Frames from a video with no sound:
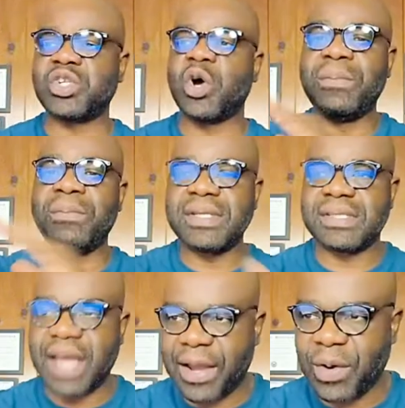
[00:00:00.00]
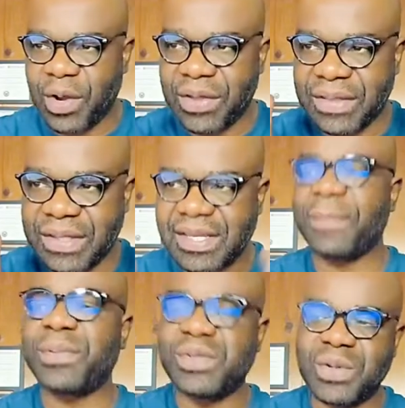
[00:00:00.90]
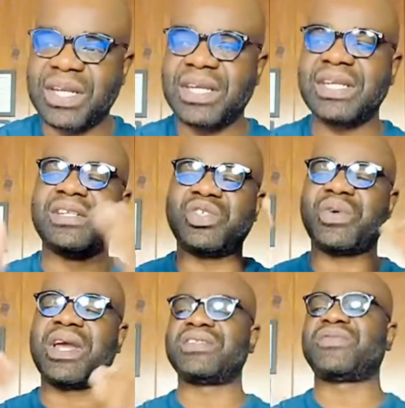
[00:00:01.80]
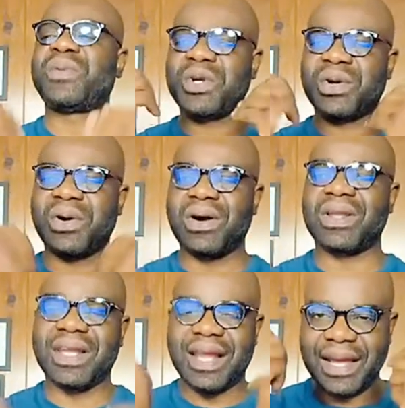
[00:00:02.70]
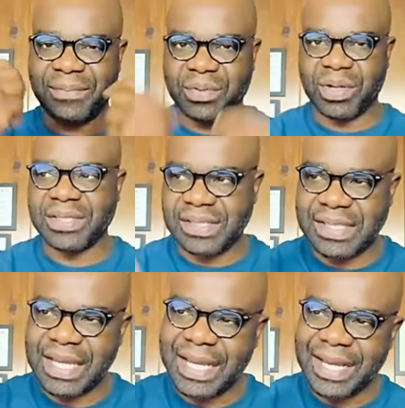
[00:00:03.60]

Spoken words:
Don't miss out on this opportunity to transform your online presence.